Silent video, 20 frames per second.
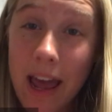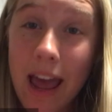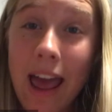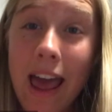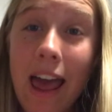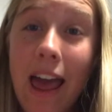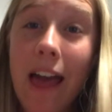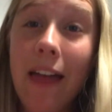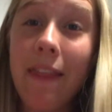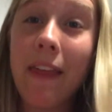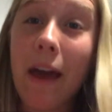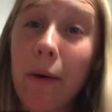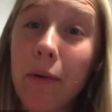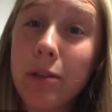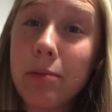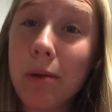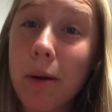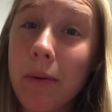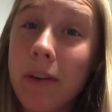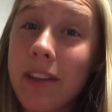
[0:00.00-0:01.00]
and that was
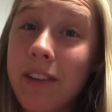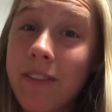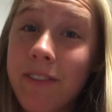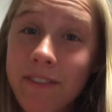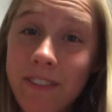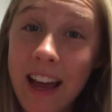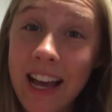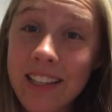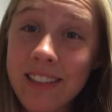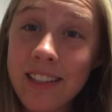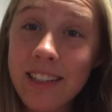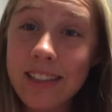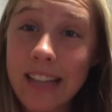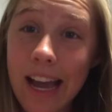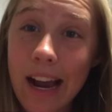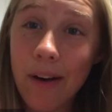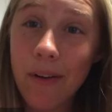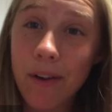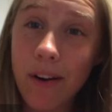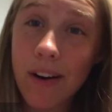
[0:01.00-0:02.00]
probably the fastest
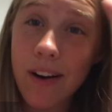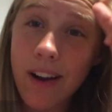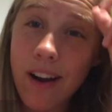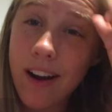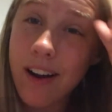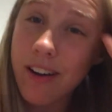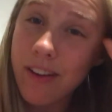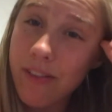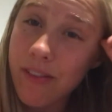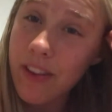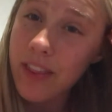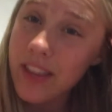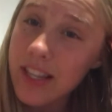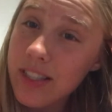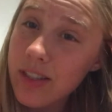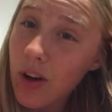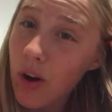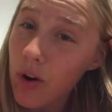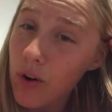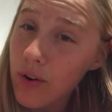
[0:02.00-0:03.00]
hour of
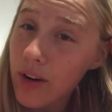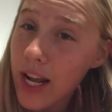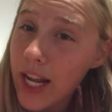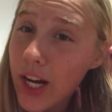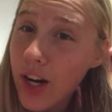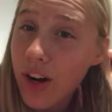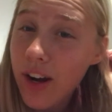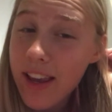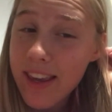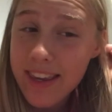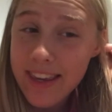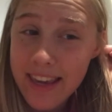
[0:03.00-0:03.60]
this all-nighter